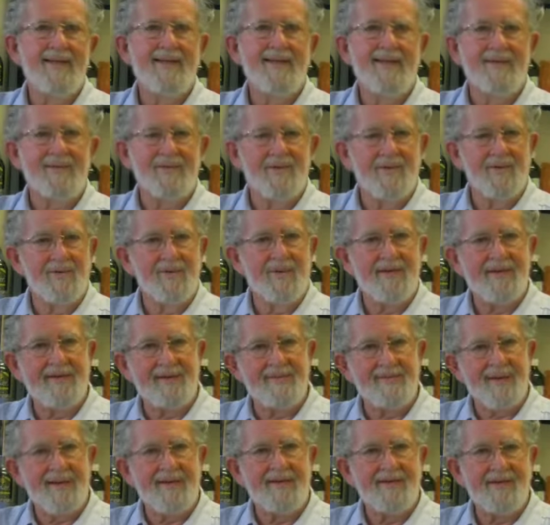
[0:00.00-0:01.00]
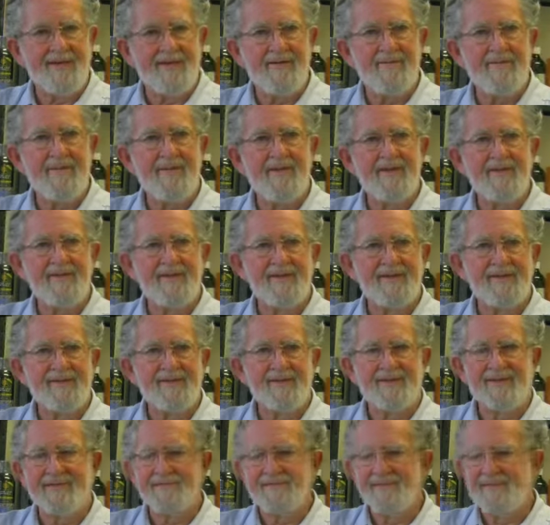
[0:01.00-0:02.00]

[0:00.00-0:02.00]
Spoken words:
It all gets back to your immune system.